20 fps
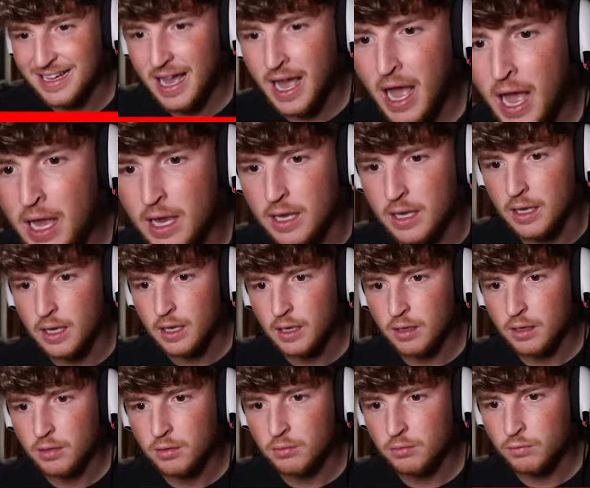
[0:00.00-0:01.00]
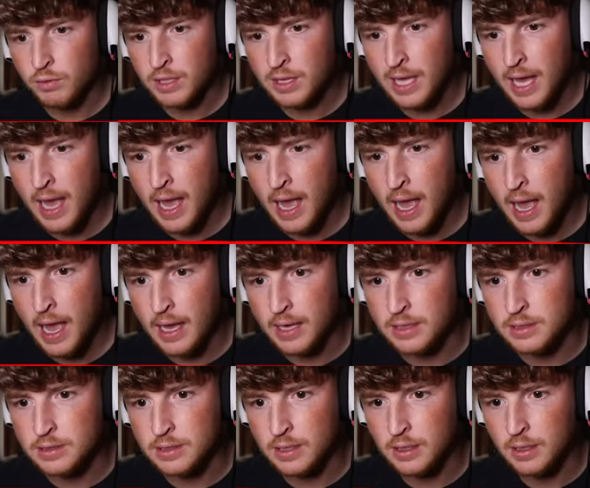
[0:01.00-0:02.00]
Hey!
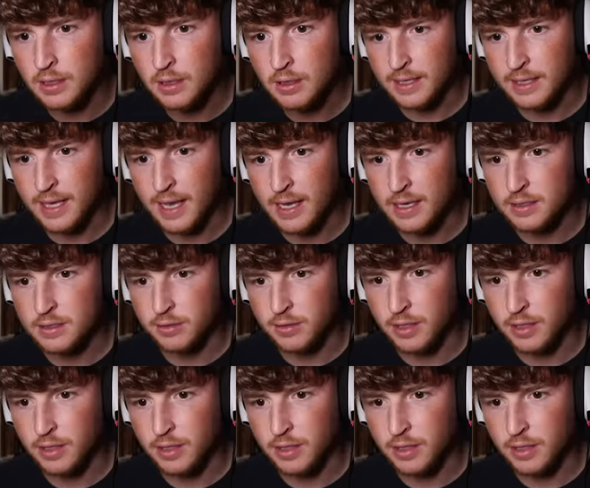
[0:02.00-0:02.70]
Relax! I can't